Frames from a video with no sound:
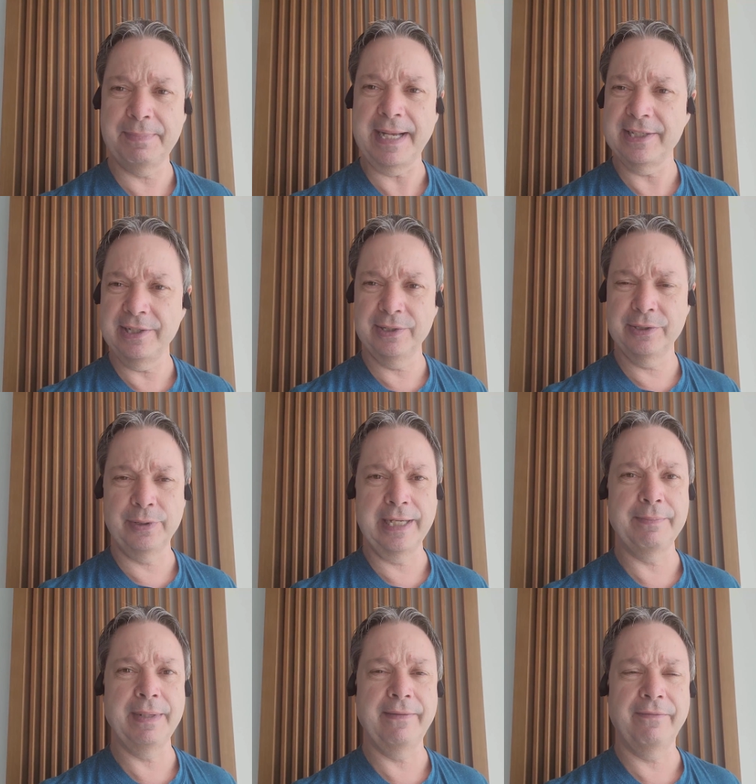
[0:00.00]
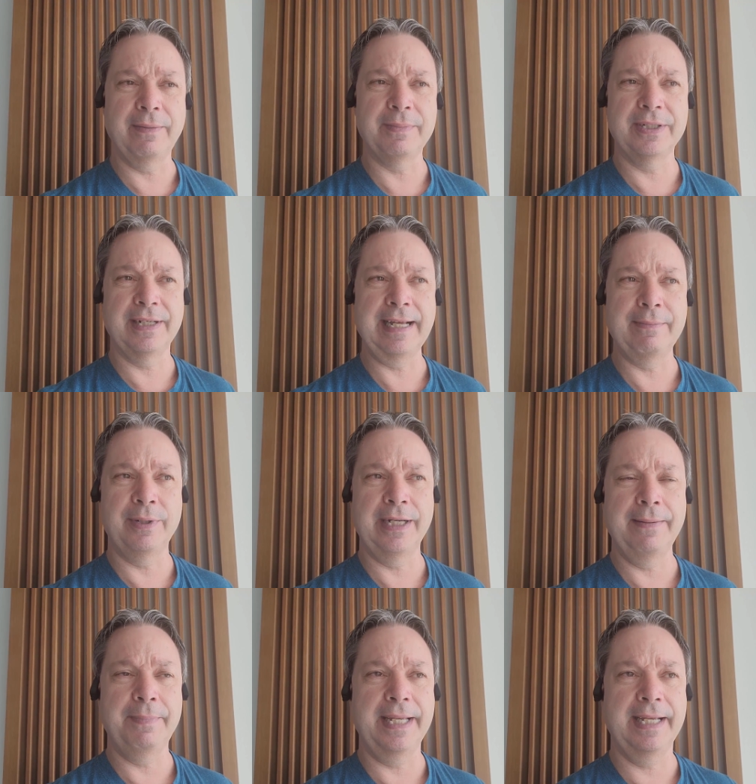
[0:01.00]
special treatment from
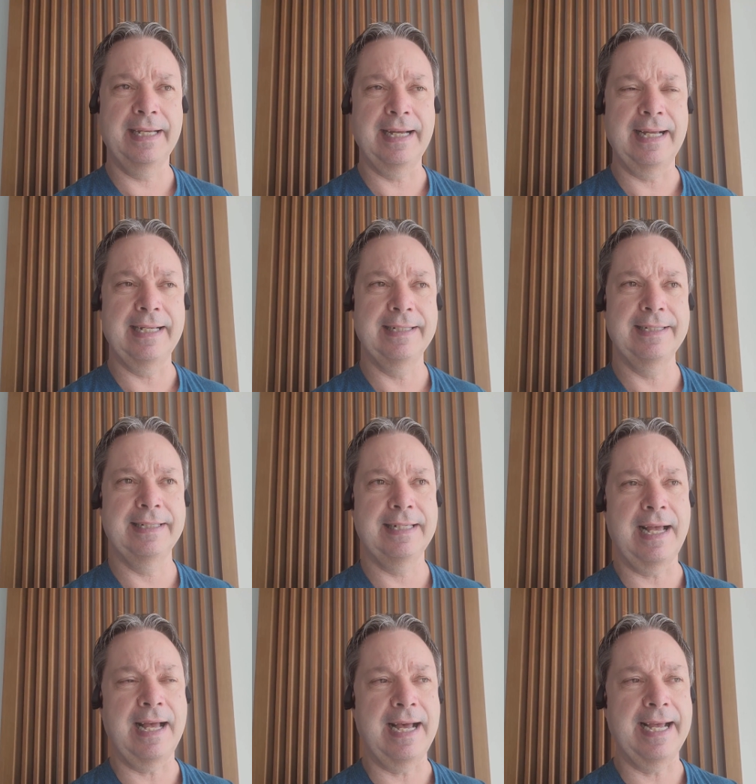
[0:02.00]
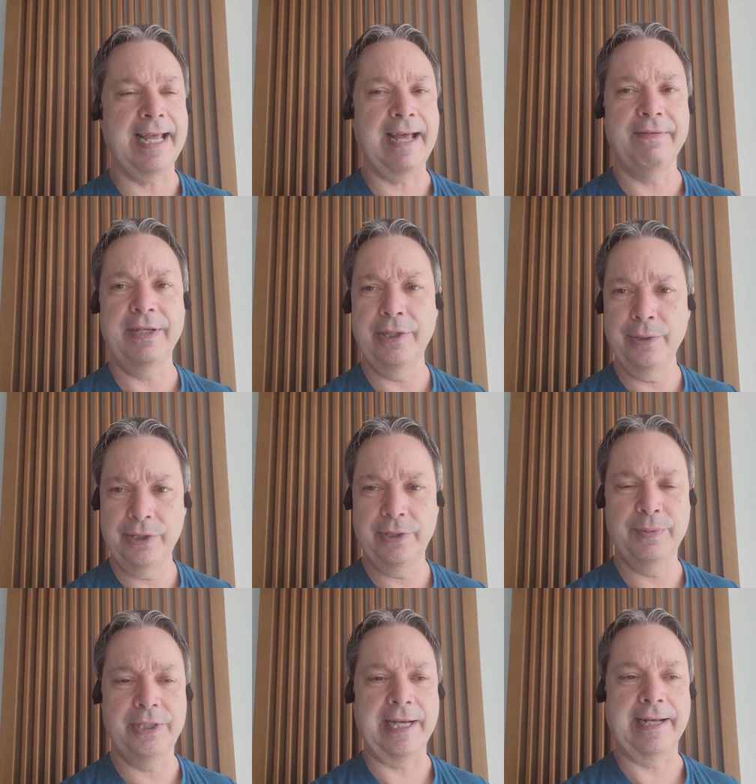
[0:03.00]
celebrity because I have a
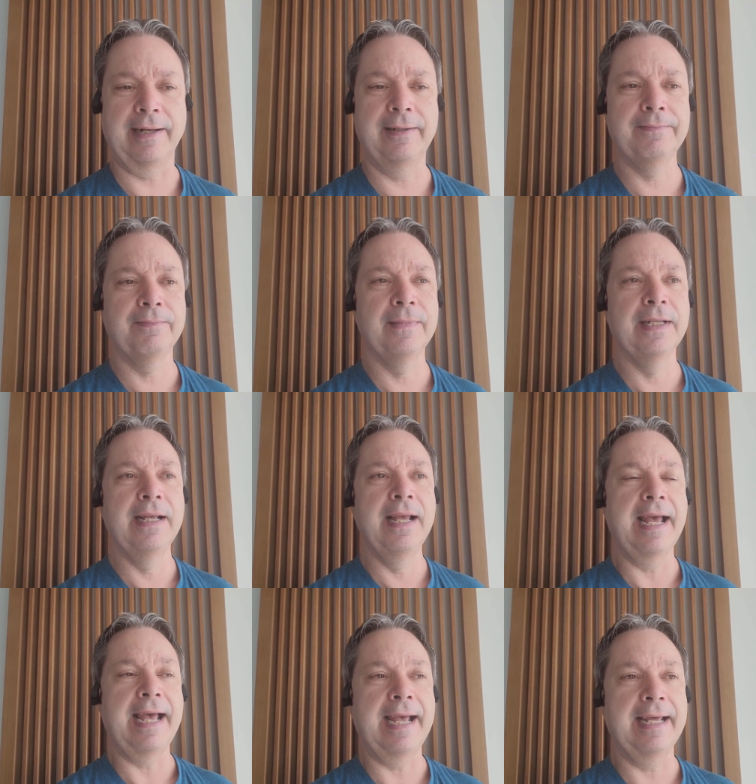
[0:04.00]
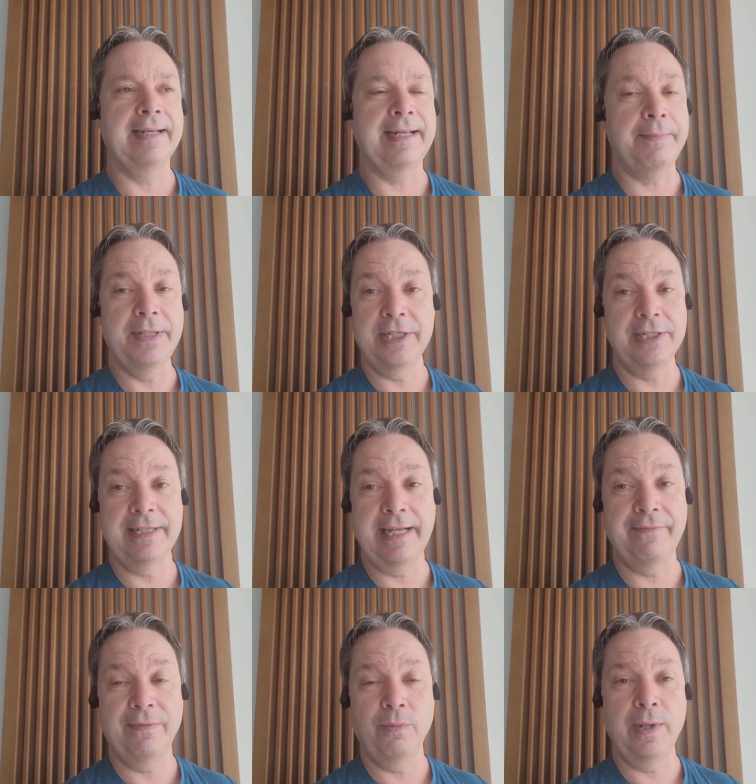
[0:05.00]
YouTube channel? And let me just
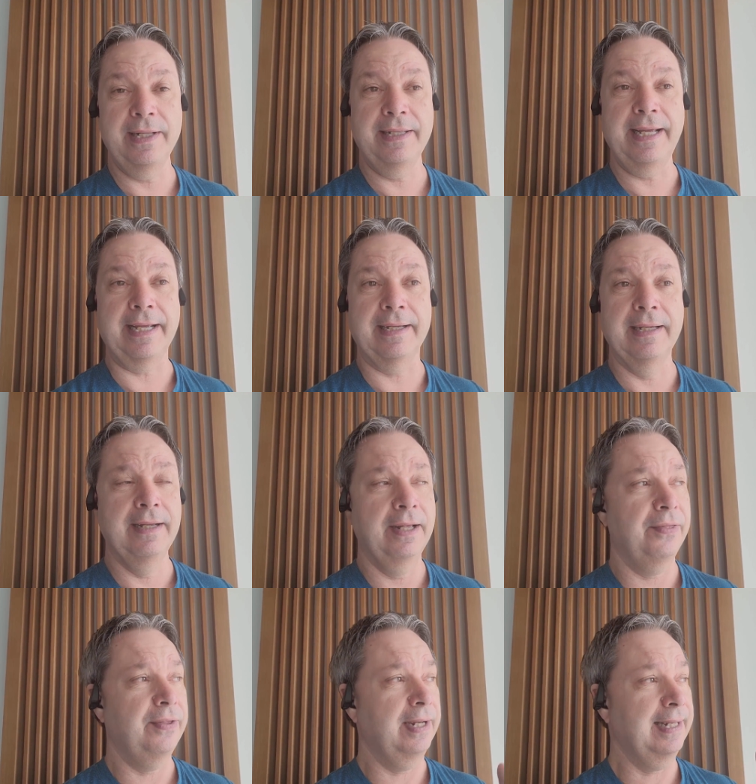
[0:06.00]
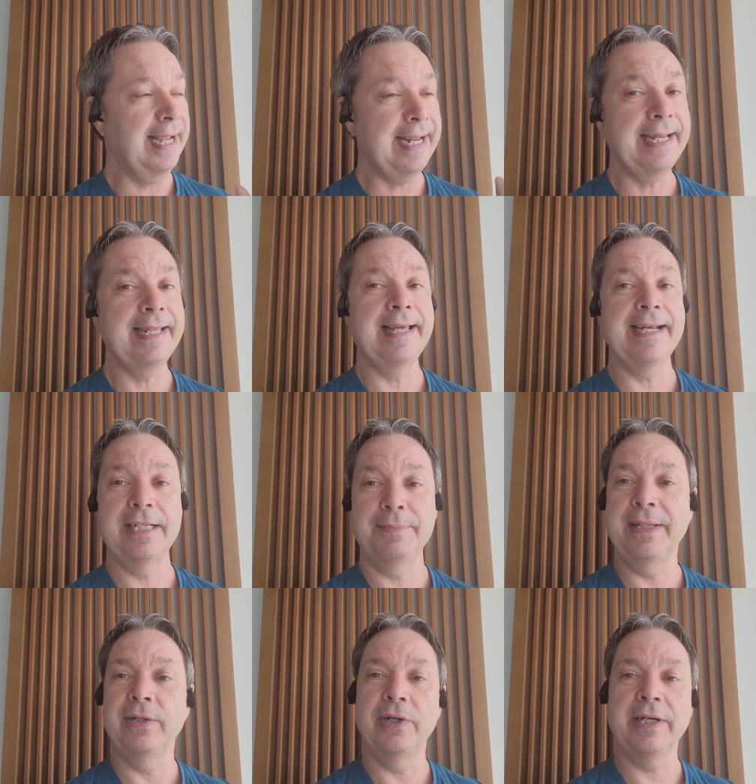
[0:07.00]
say for one thing, the lady that has
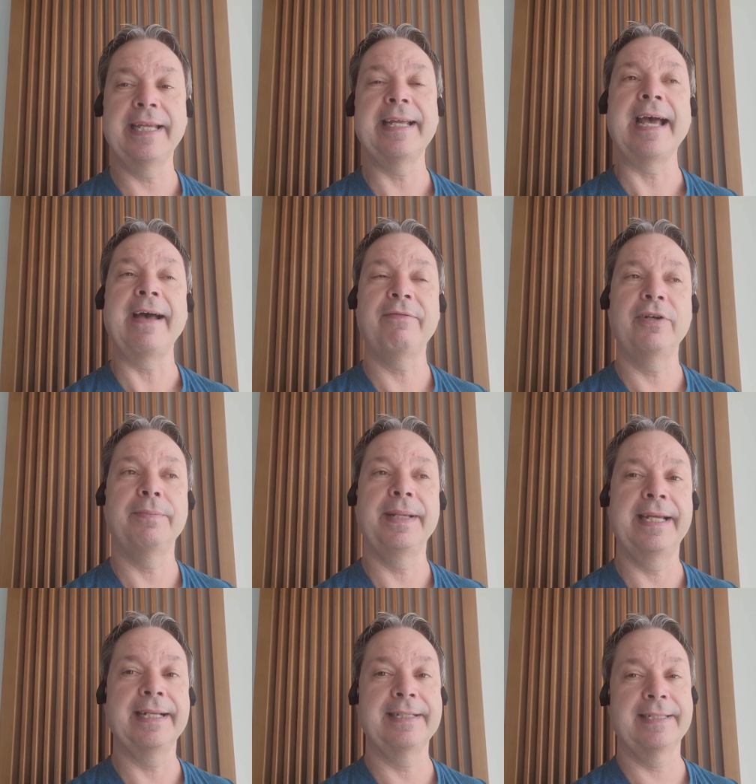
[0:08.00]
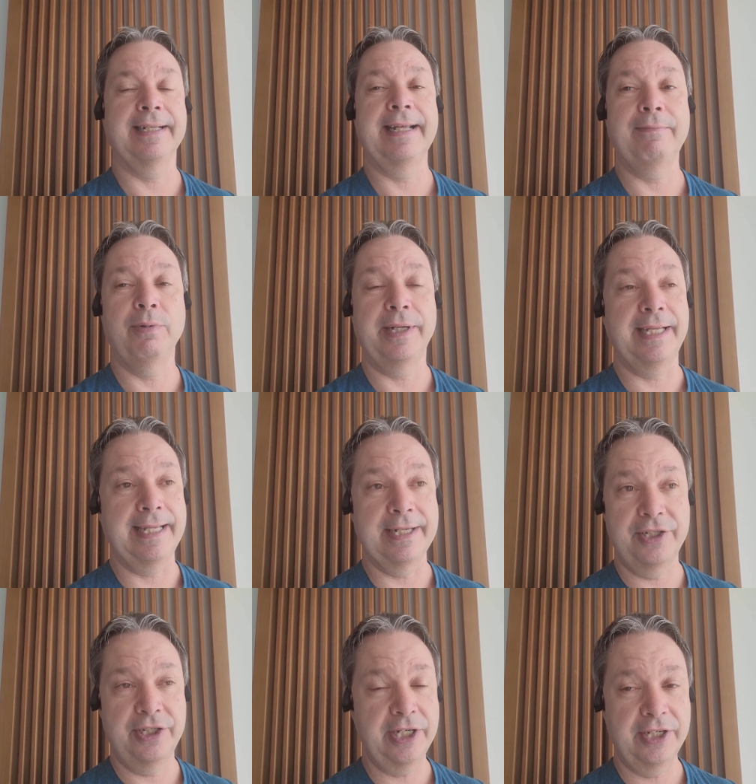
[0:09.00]
been looking after me at Celebrity
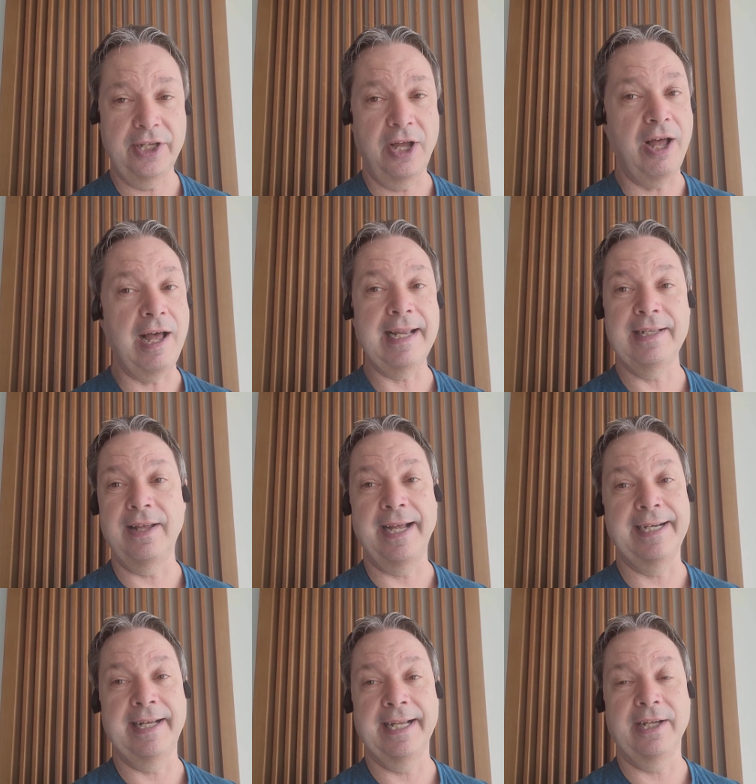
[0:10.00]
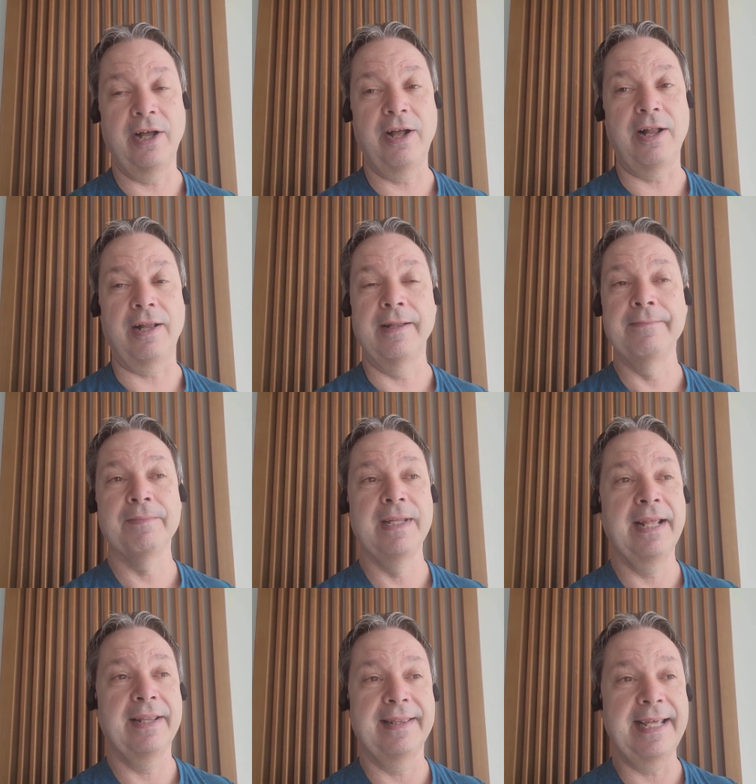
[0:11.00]
is just the hotline I call.
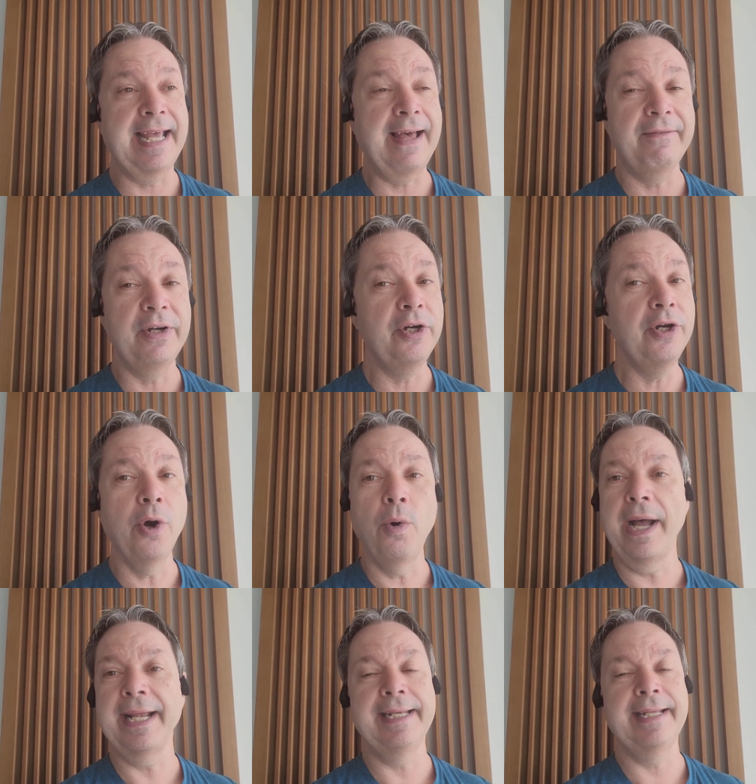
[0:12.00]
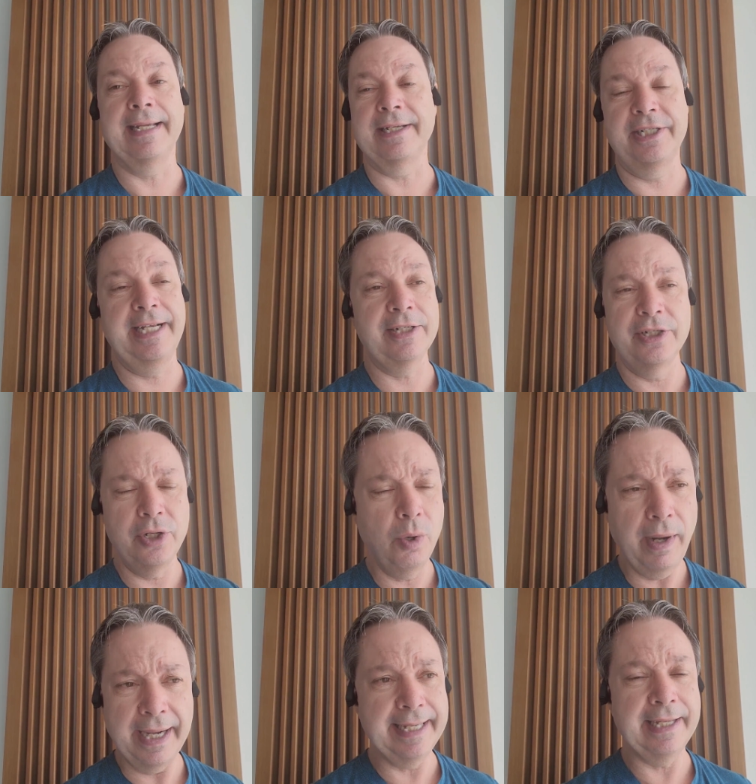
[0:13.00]
They have no idea. She has
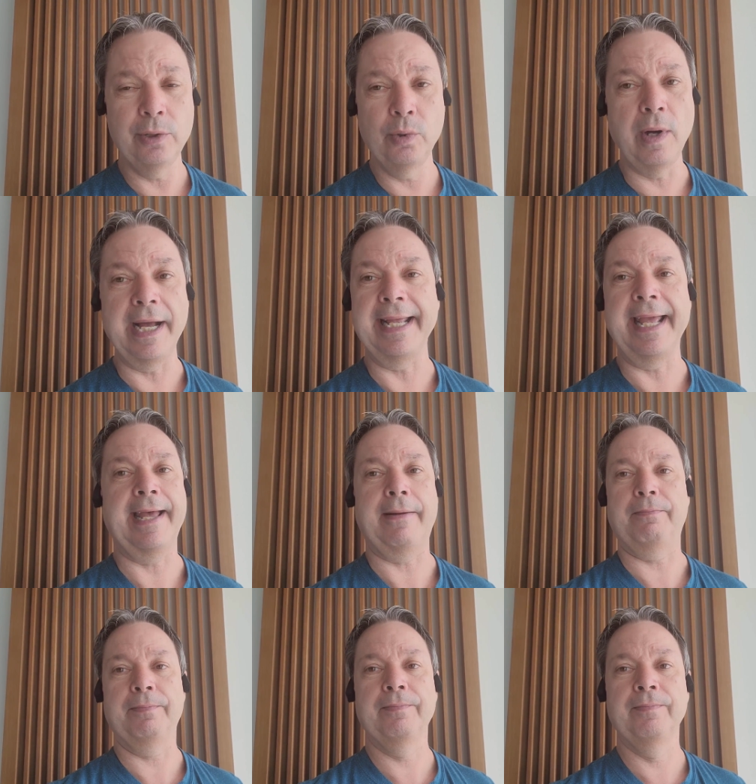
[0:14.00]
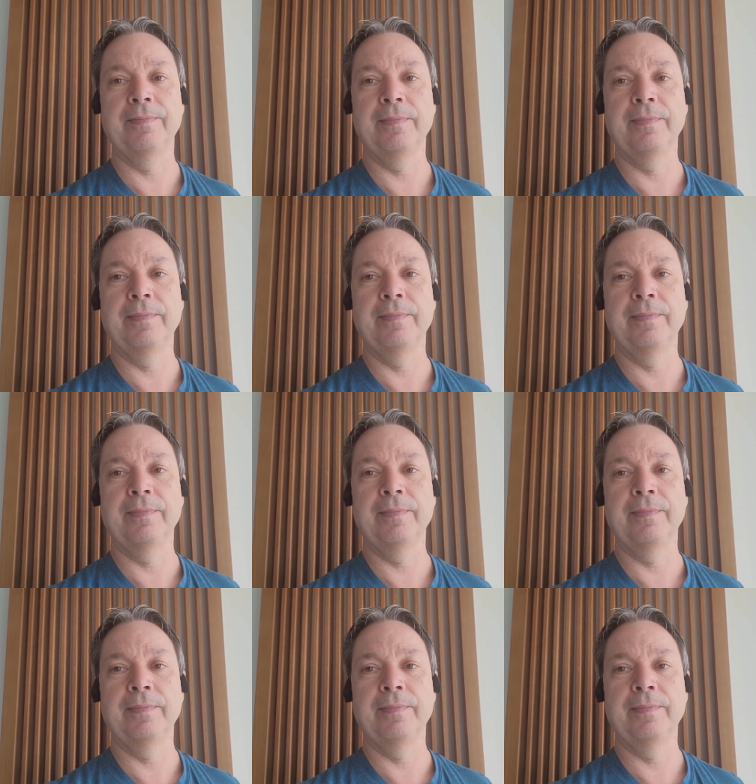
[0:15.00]
no idea who I am.